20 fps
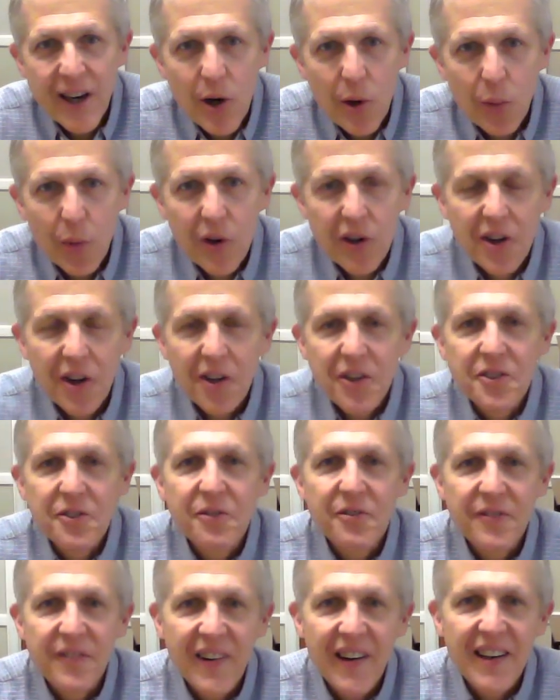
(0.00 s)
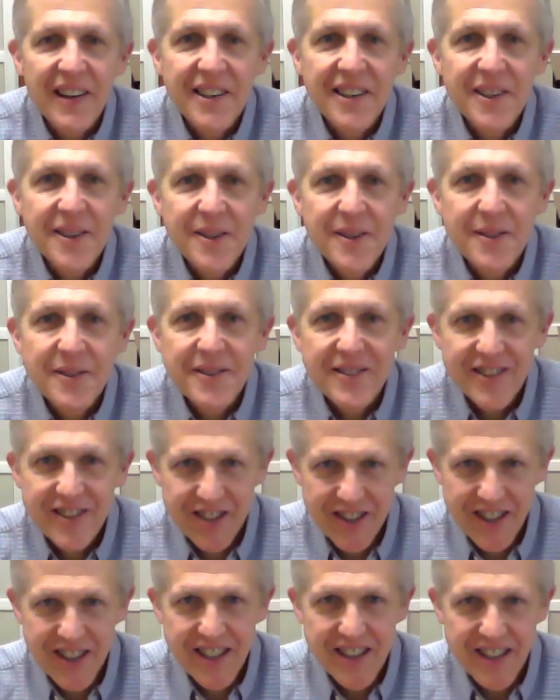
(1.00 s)
We're called to follow
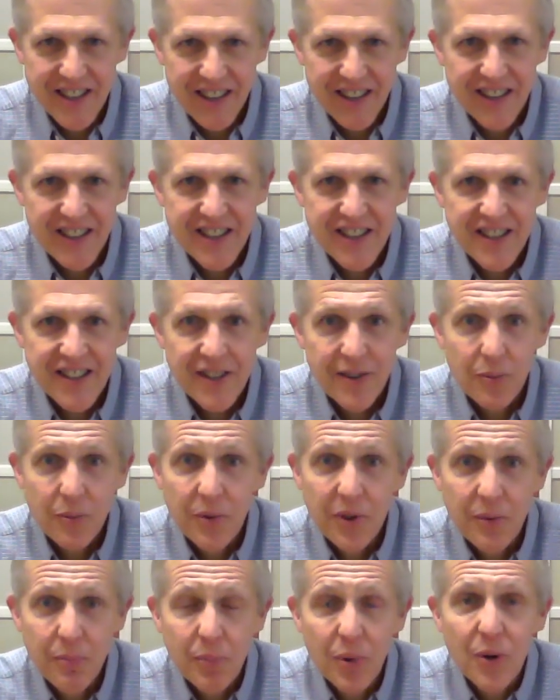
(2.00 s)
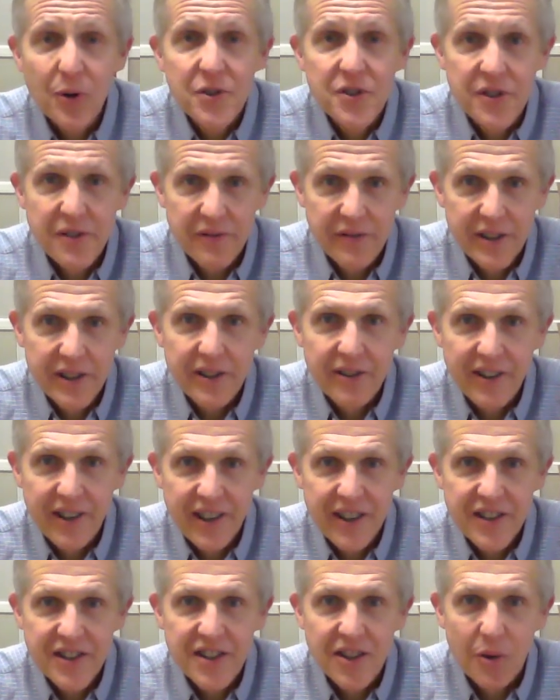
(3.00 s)
Jesus with
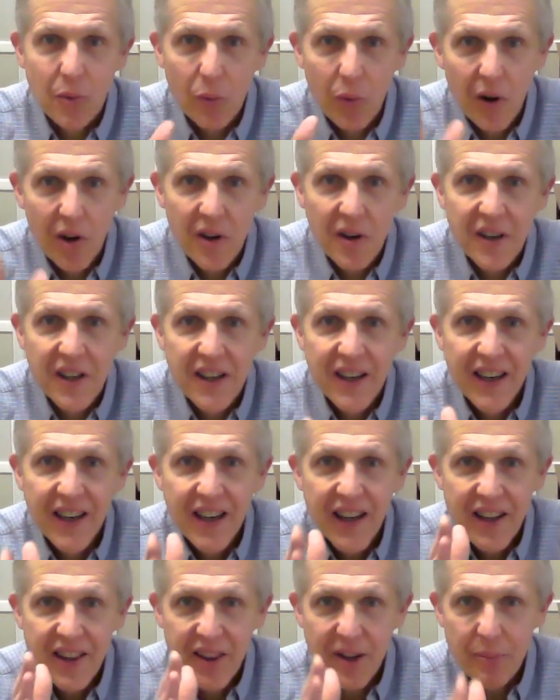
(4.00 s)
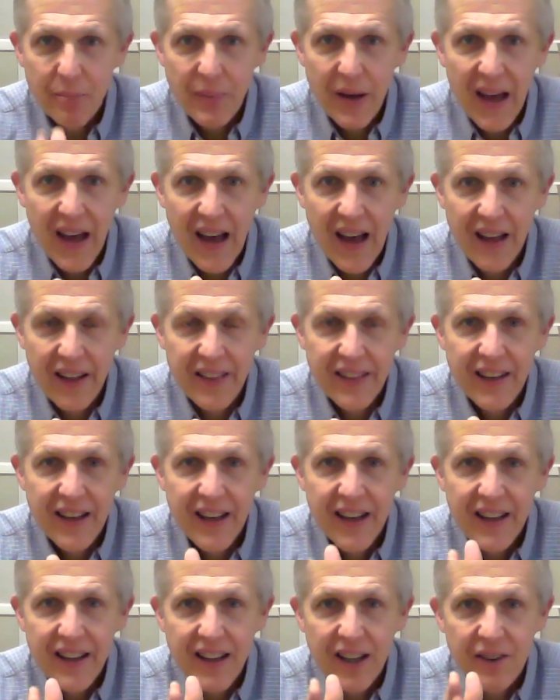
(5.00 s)
perseverance, to walk the path
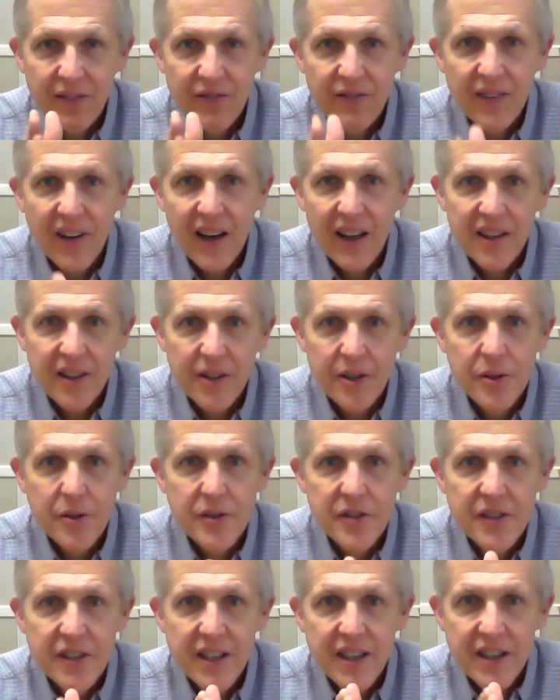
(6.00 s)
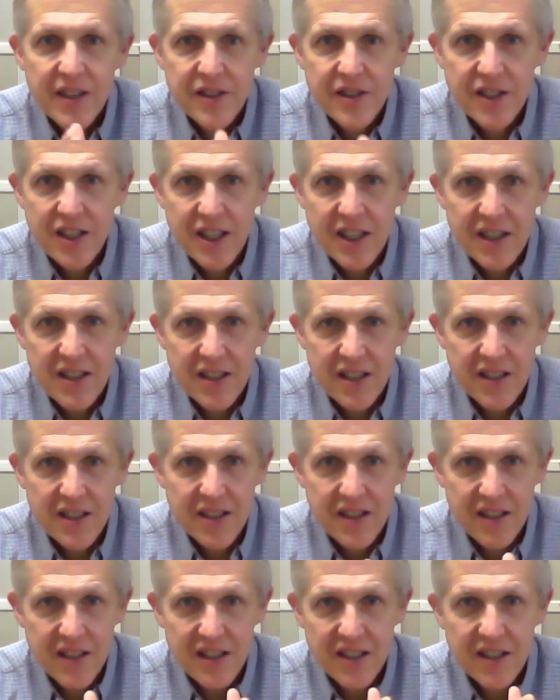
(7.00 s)
that follows
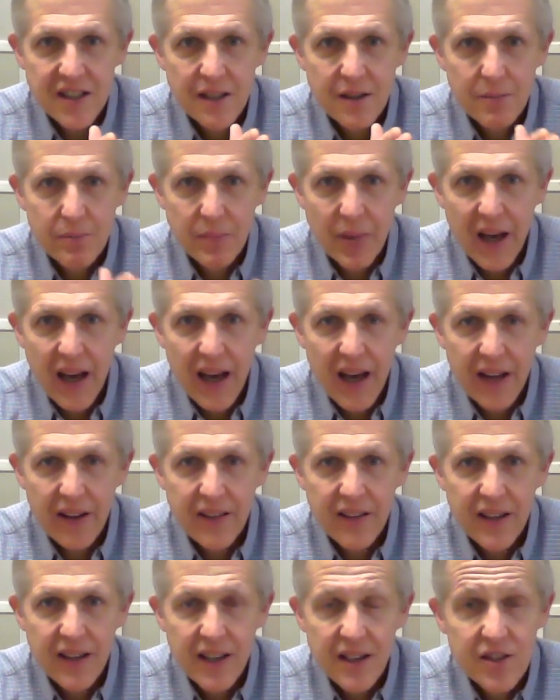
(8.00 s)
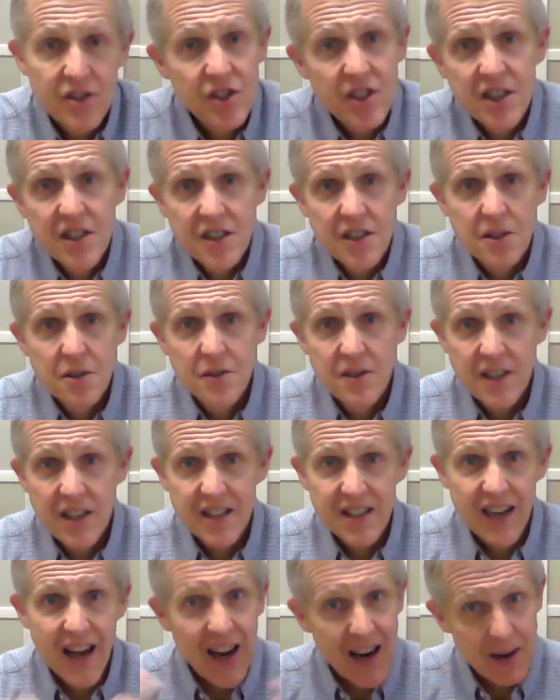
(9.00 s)
Jesus's path. Jesus who
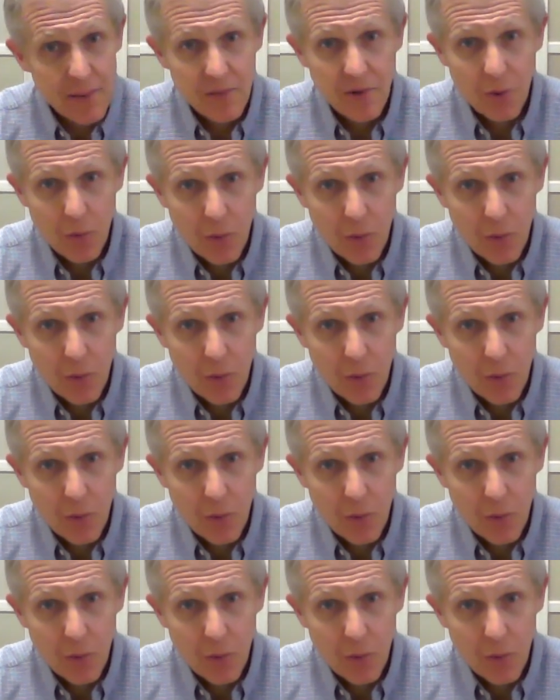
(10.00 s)
says, "I am the